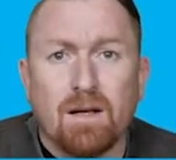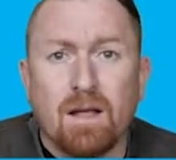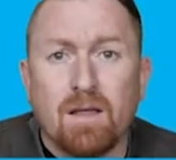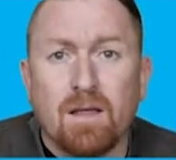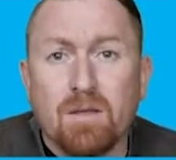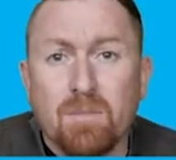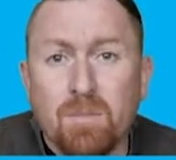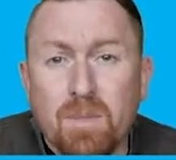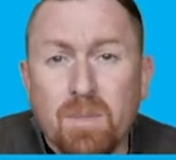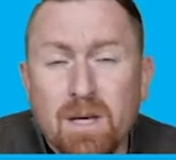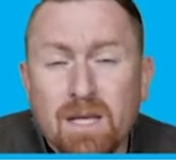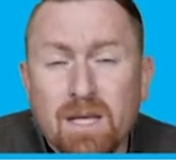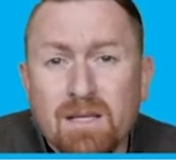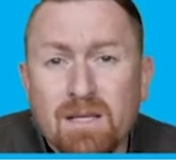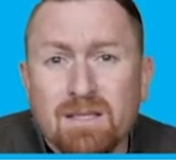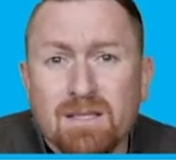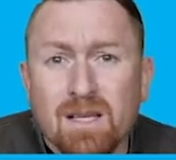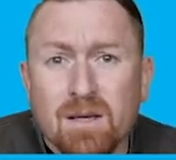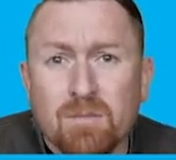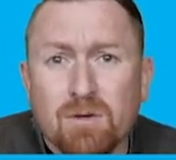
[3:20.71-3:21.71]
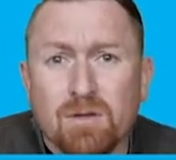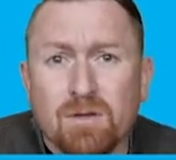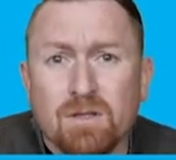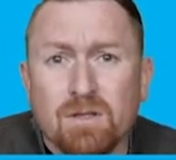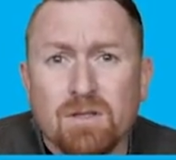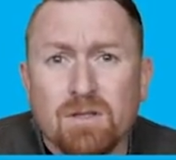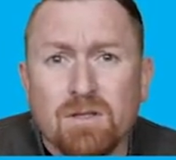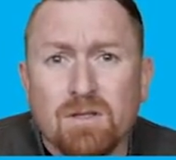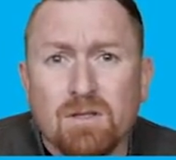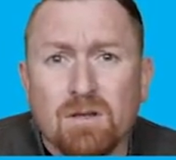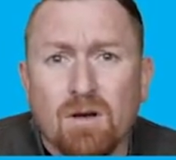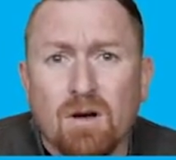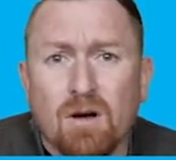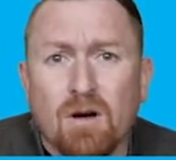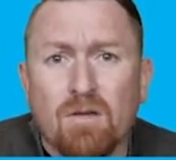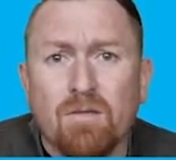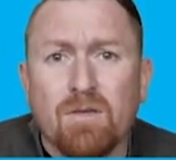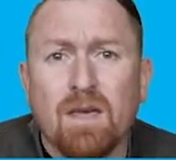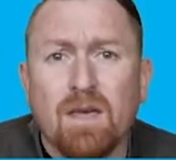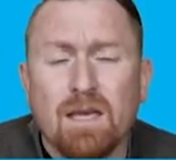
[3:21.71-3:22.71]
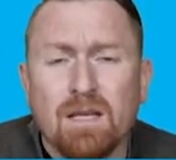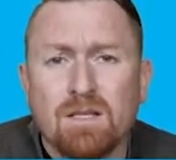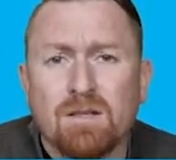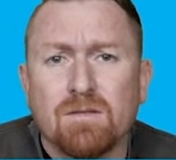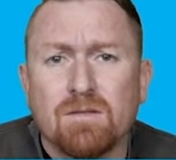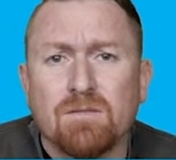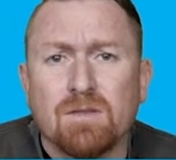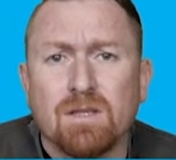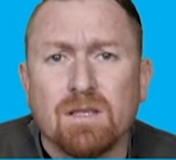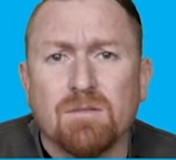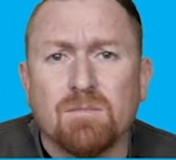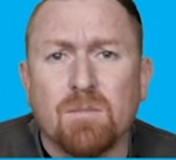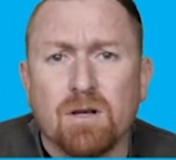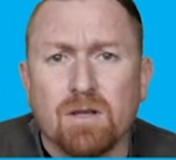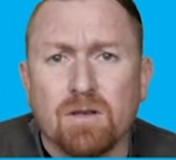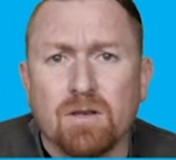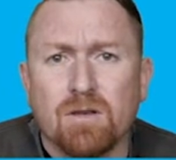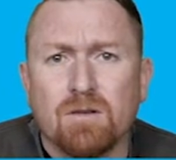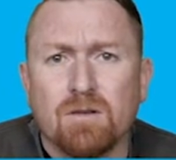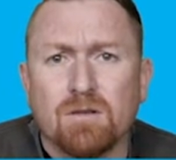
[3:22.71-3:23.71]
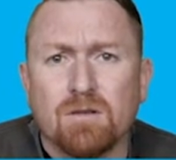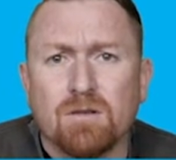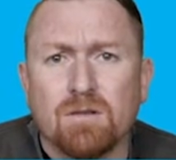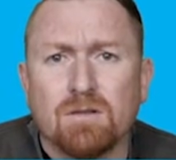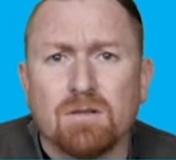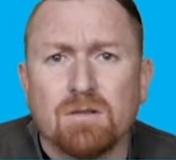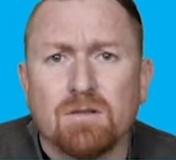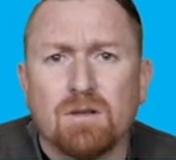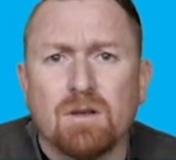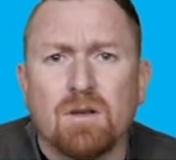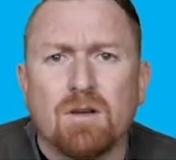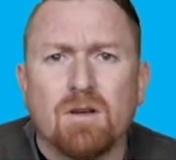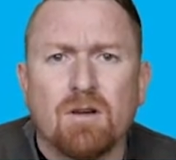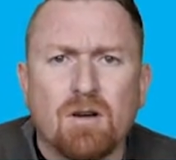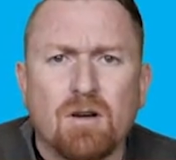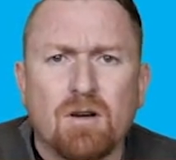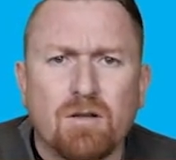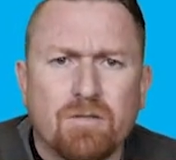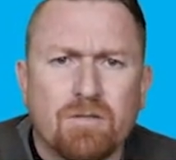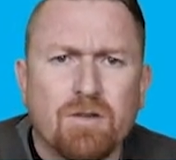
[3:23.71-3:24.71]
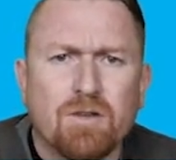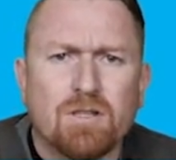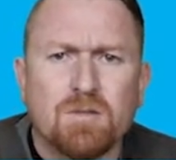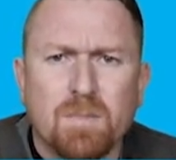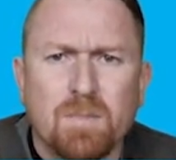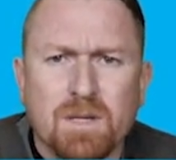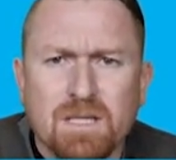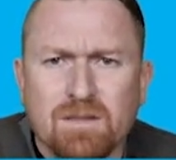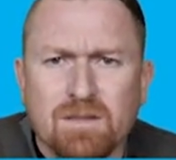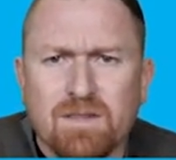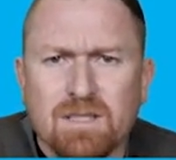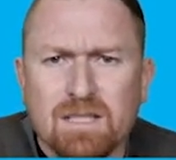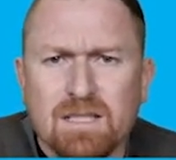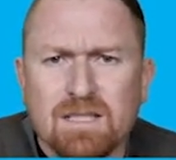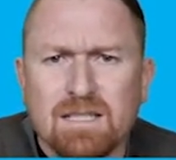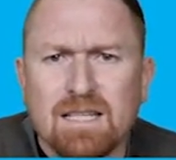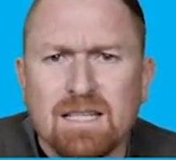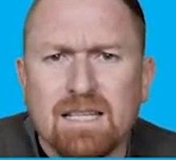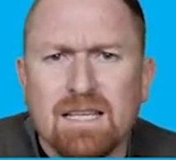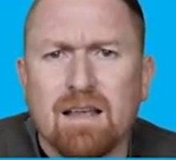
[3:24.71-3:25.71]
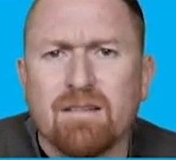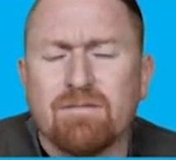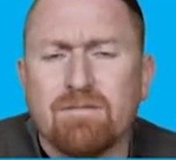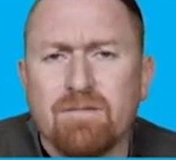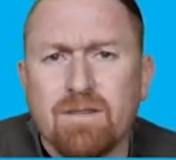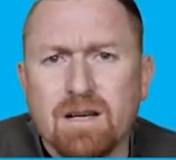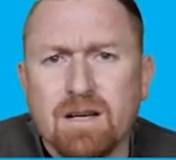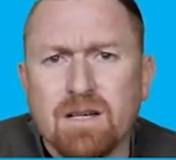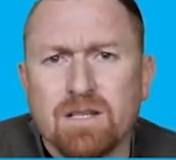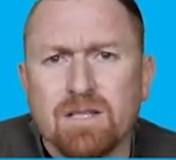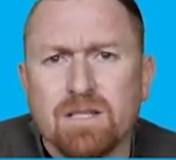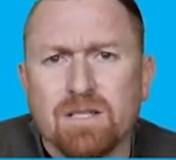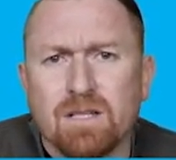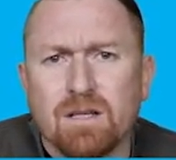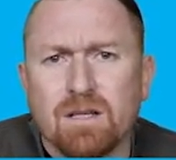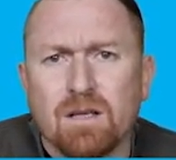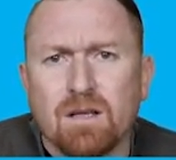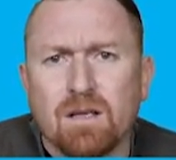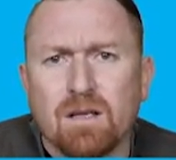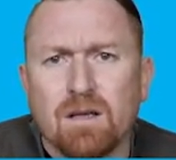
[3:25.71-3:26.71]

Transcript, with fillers: Now the beta subunits of each of these molecules confers specificity and function,